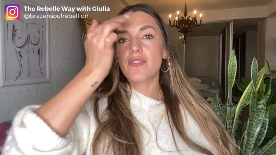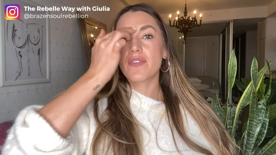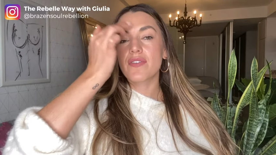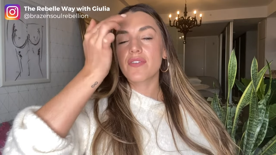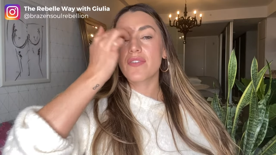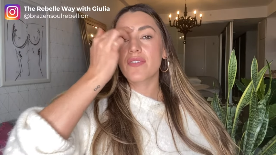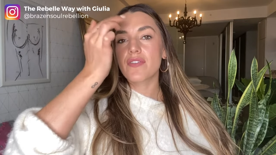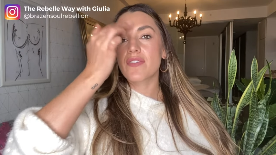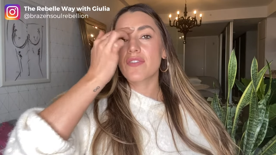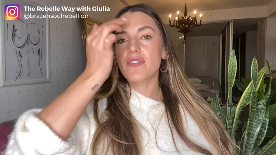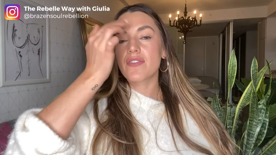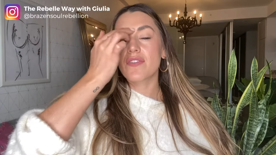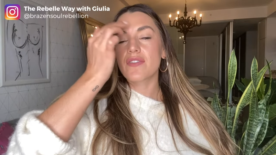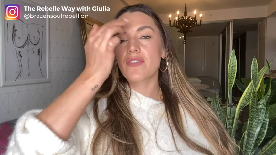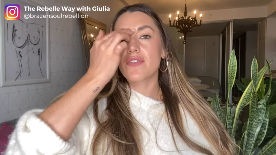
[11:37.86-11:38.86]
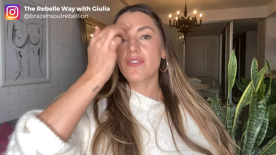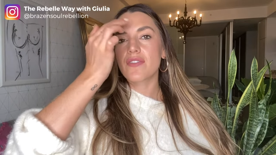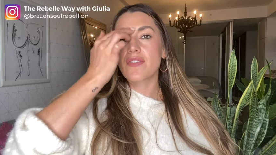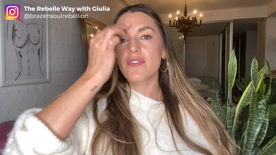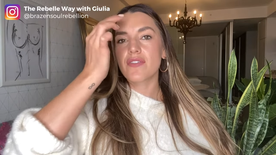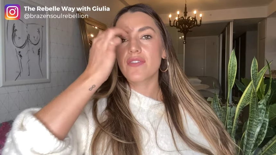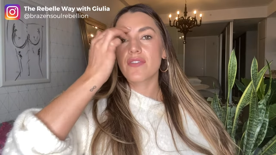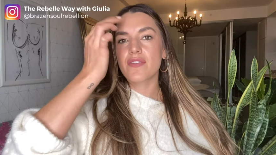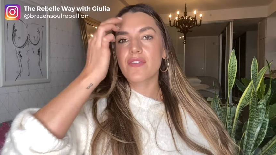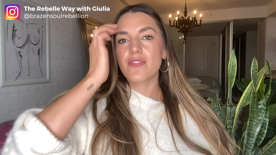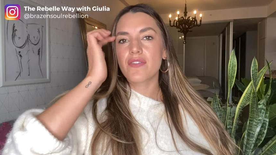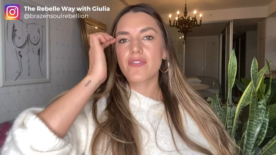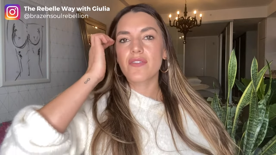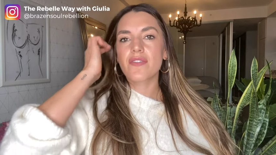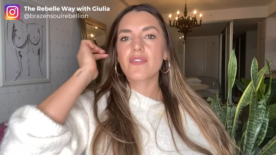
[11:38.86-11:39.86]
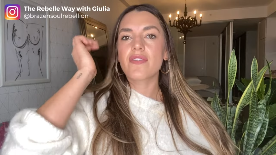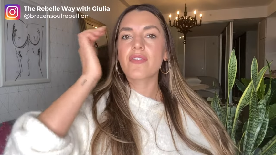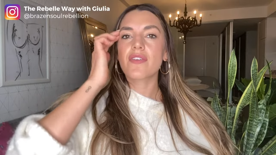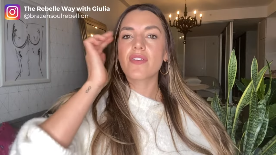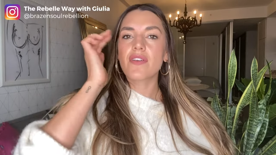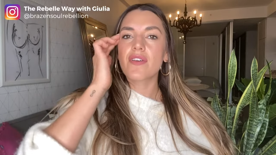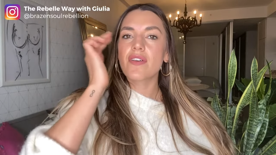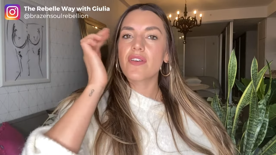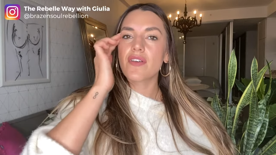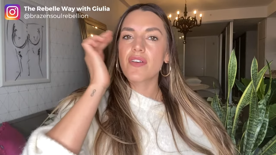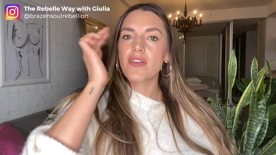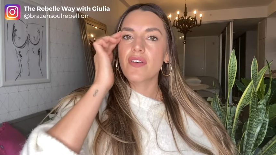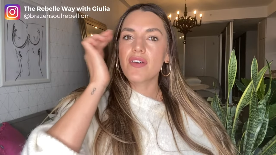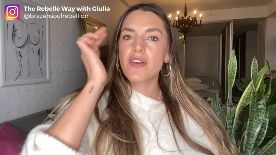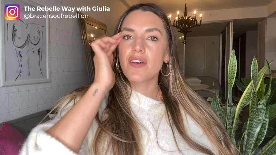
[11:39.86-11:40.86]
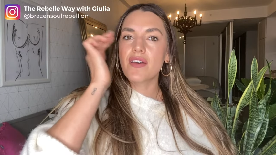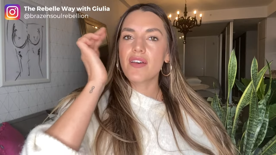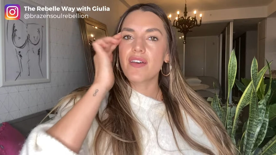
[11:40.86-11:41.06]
(no one is talking)